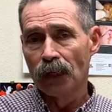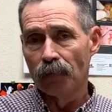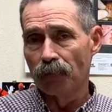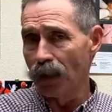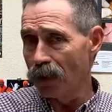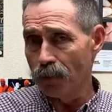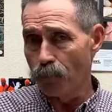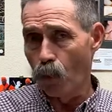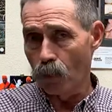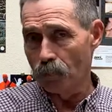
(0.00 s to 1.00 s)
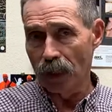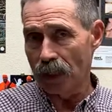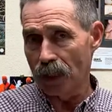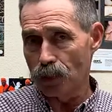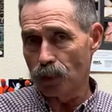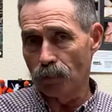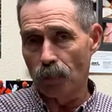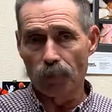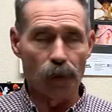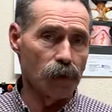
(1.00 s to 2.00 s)
very important medication for
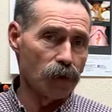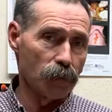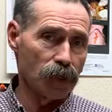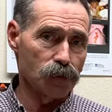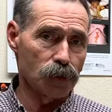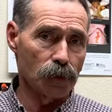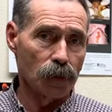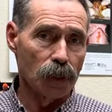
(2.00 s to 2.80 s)
veterinary medicine,